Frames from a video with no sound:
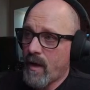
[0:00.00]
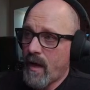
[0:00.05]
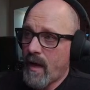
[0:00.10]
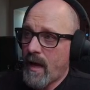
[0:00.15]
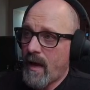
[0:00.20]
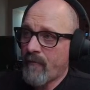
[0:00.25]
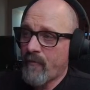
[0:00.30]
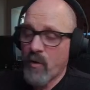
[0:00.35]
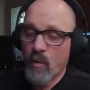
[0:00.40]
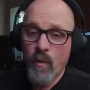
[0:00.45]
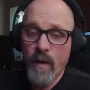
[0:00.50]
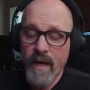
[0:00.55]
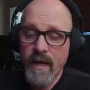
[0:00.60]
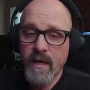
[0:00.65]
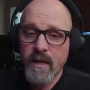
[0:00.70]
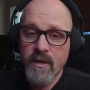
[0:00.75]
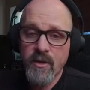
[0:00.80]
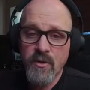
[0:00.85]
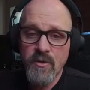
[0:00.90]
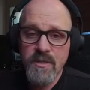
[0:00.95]
every
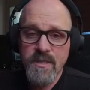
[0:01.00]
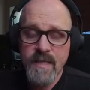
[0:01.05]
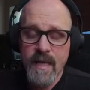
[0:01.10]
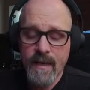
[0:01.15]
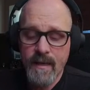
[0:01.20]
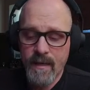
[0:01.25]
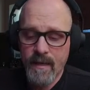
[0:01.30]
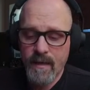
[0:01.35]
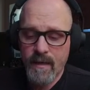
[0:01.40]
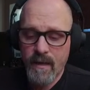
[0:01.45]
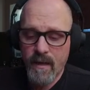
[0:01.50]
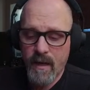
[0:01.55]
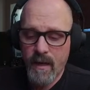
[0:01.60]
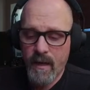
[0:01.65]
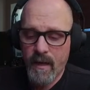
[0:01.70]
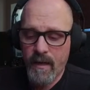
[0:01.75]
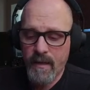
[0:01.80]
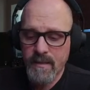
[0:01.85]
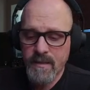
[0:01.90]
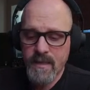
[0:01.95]
week you send in
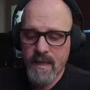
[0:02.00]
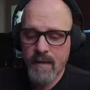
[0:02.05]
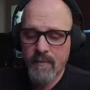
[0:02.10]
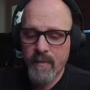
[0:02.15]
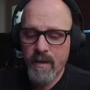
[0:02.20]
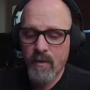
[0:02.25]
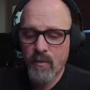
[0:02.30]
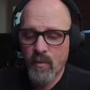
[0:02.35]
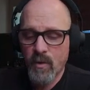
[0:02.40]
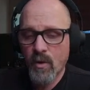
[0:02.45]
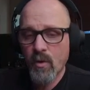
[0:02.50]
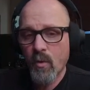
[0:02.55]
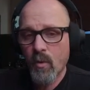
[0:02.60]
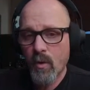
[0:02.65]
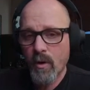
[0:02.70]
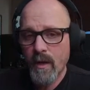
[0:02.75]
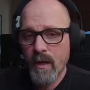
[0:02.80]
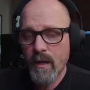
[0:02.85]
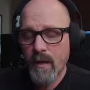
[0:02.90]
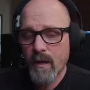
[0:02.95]
a 10-minute
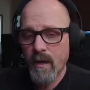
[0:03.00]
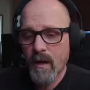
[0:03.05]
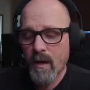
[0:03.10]
recording